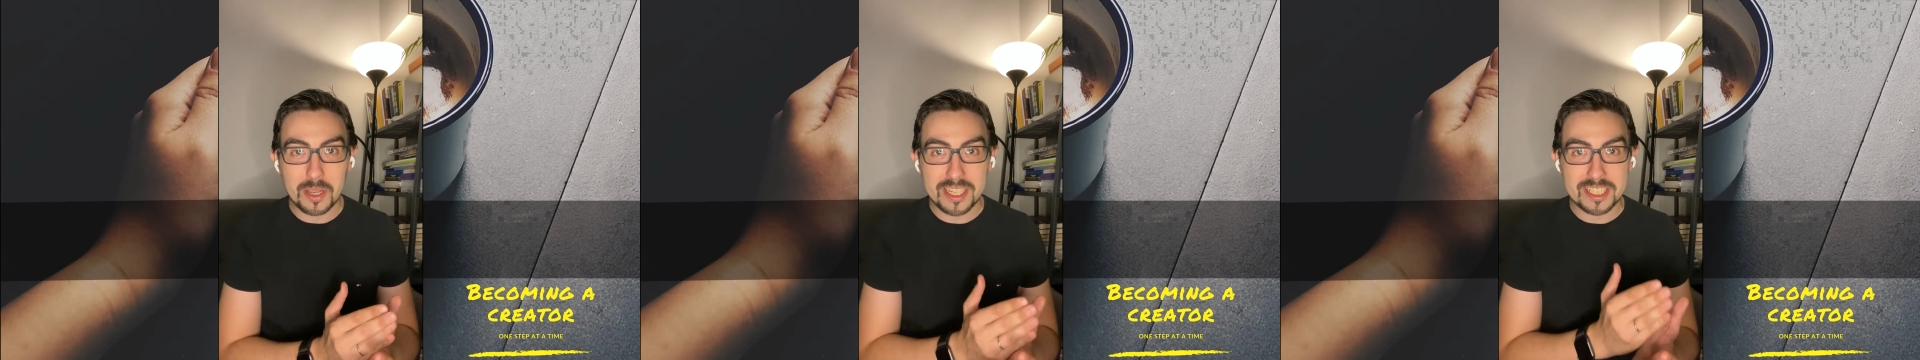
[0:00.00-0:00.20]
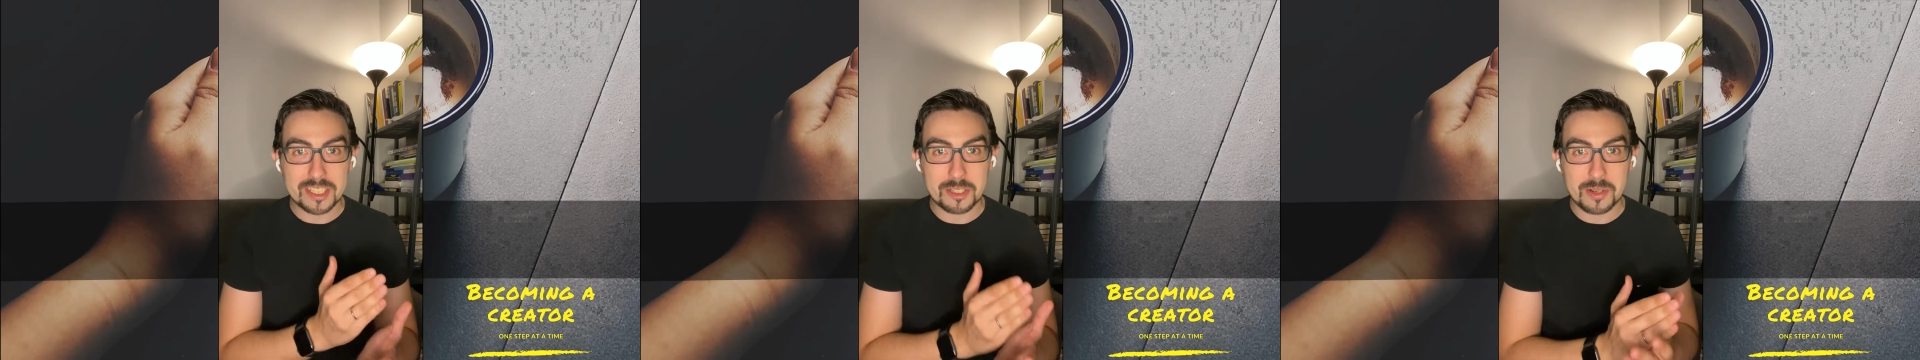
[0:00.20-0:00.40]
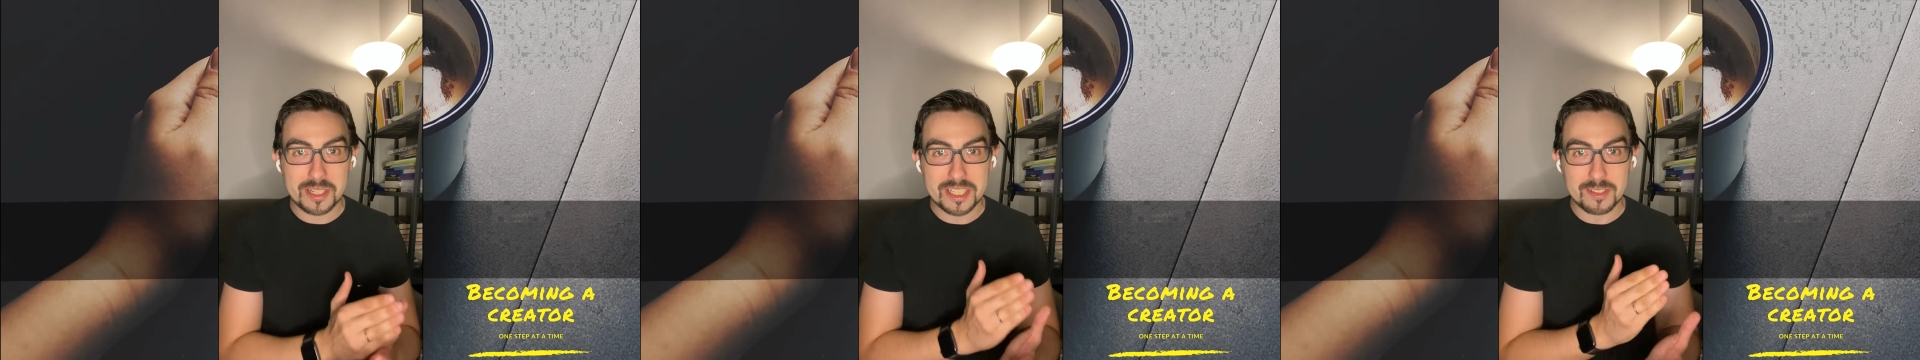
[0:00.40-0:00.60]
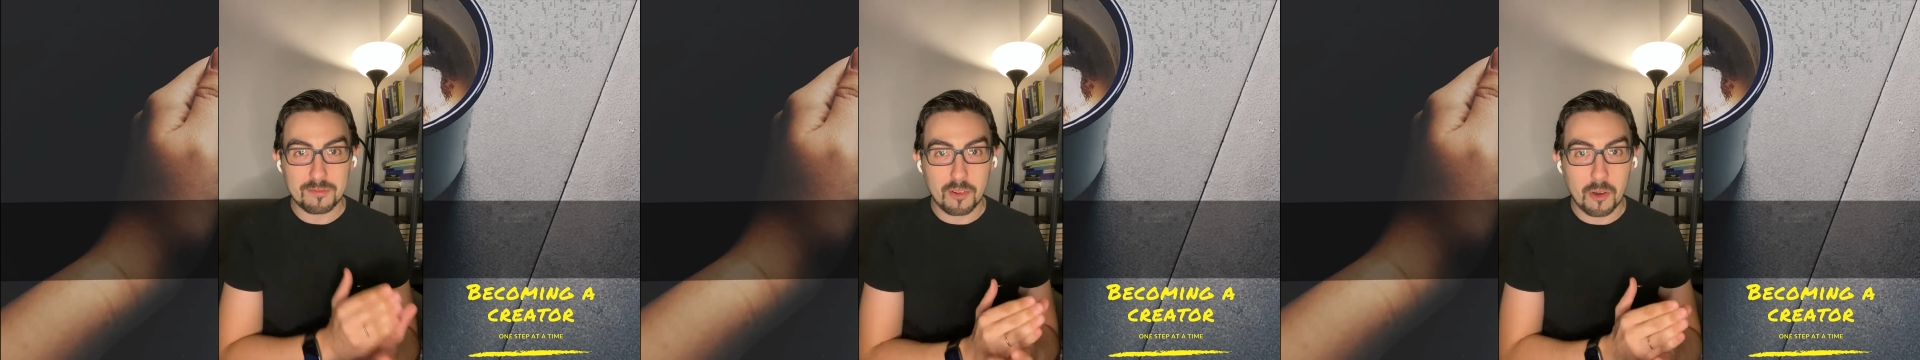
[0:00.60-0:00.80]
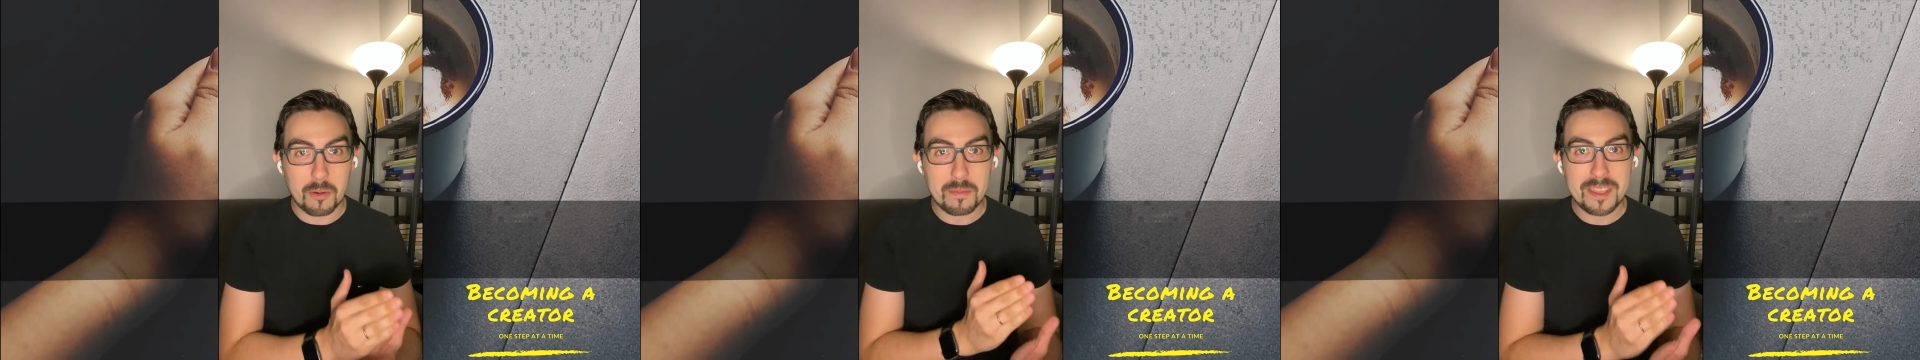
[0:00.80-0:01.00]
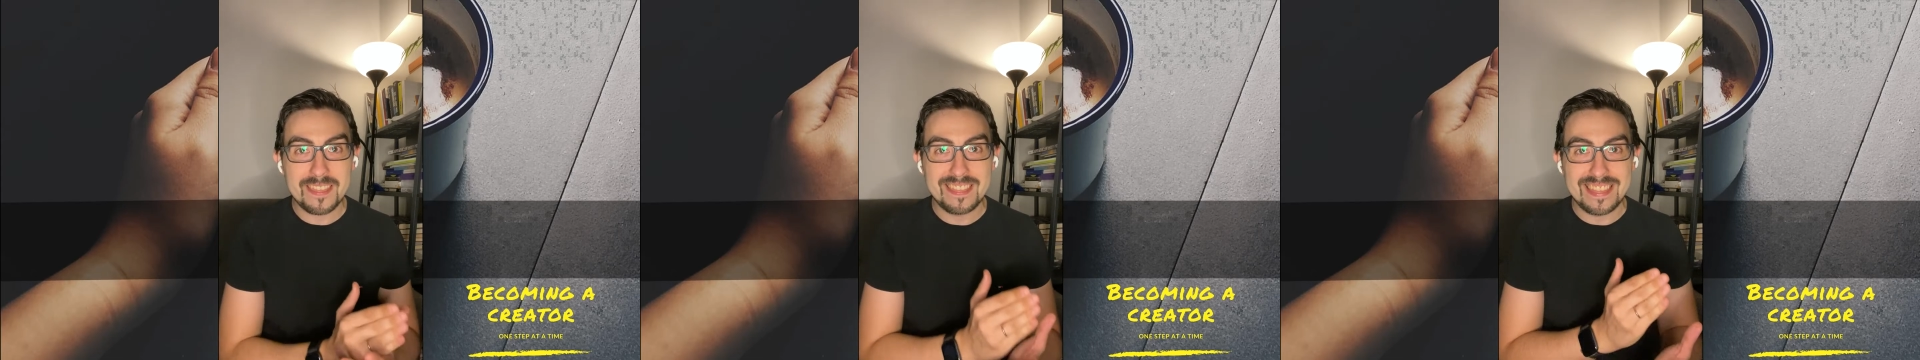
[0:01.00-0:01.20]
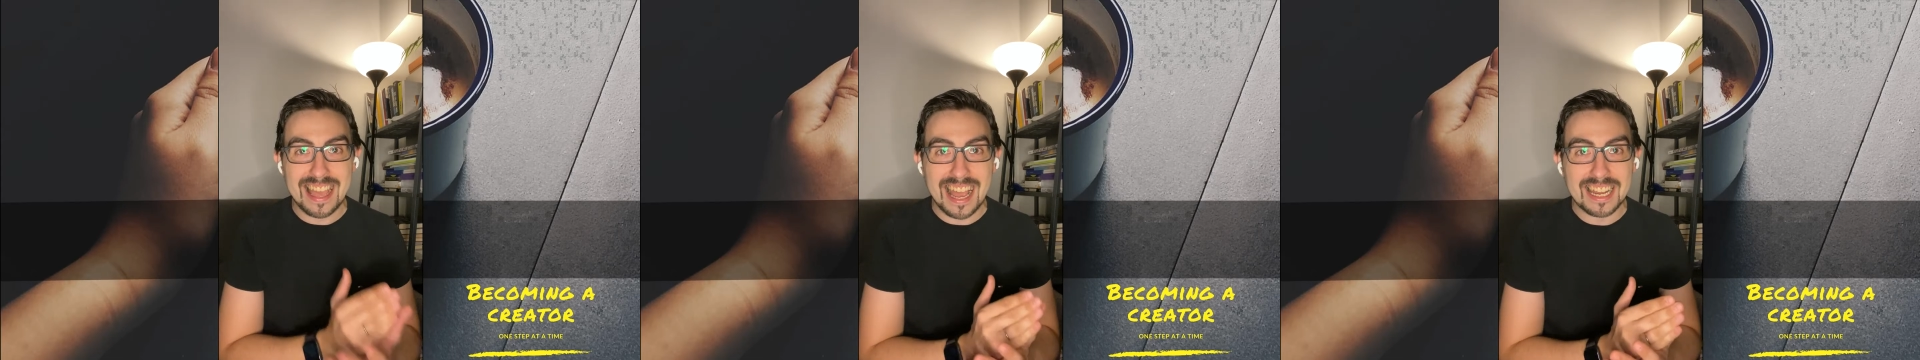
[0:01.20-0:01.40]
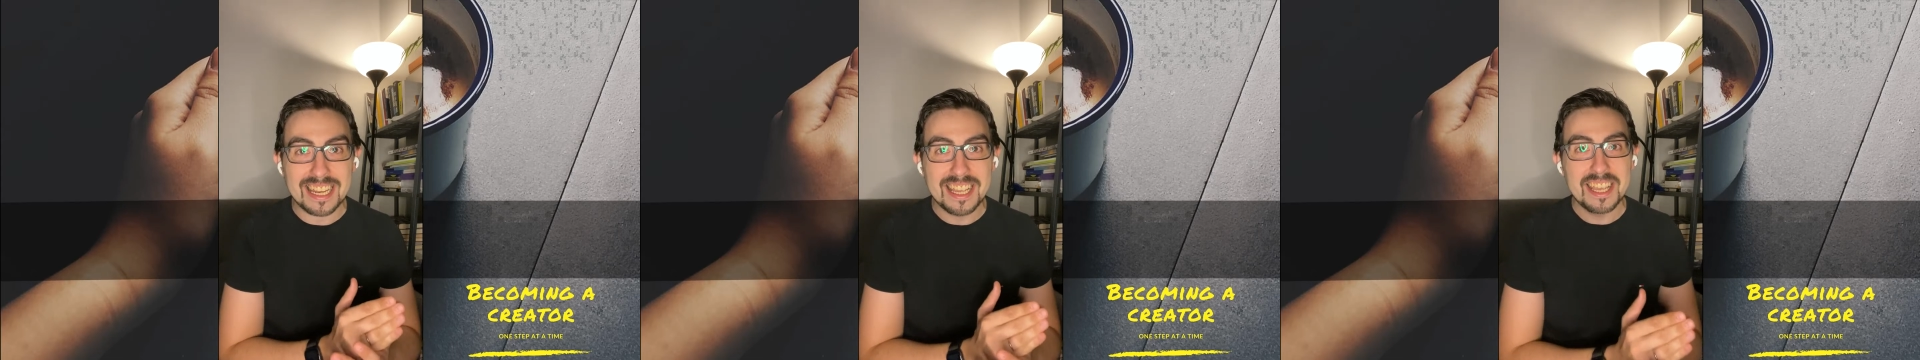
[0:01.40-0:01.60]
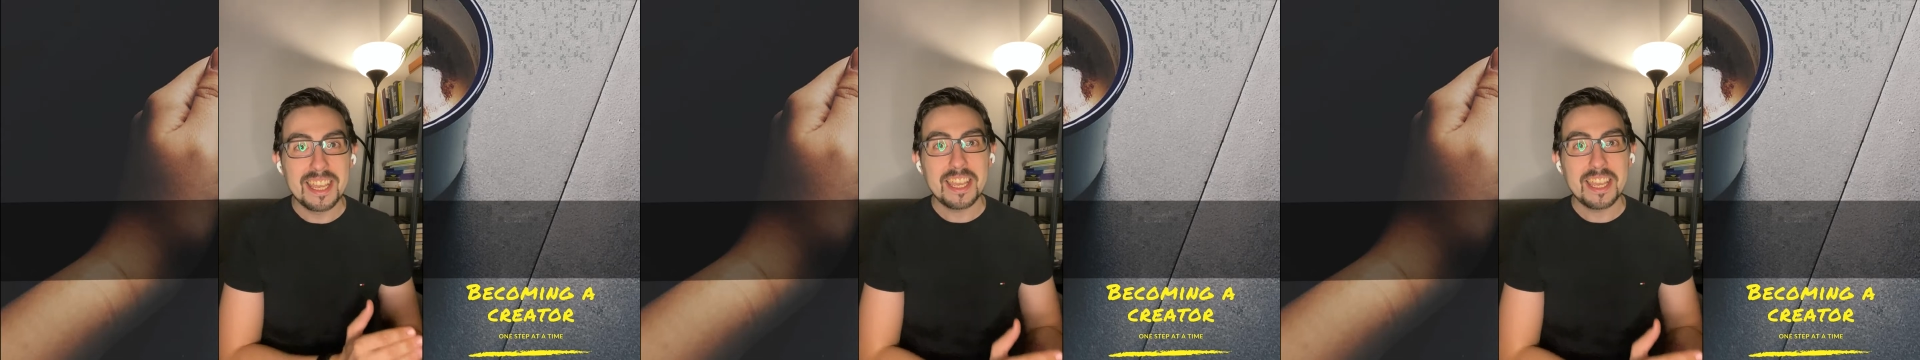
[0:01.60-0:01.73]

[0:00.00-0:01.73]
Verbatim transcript: is transforming that